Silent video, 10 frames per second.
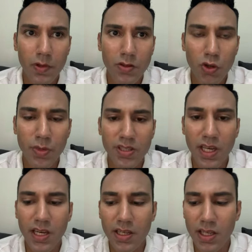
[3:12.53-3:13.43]
two
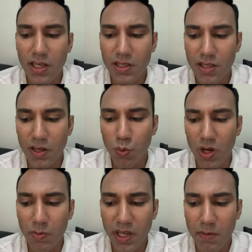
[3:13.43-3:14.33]
Mercedes and
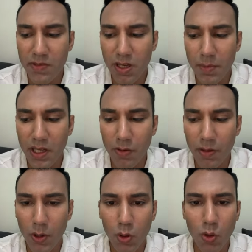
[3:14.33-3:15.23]
one BMW.
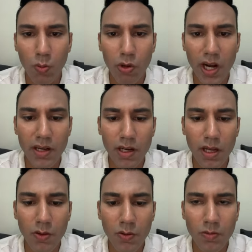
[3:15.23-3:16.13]
They were all brand
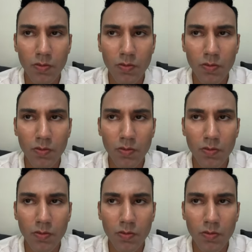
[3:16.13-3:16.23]
new.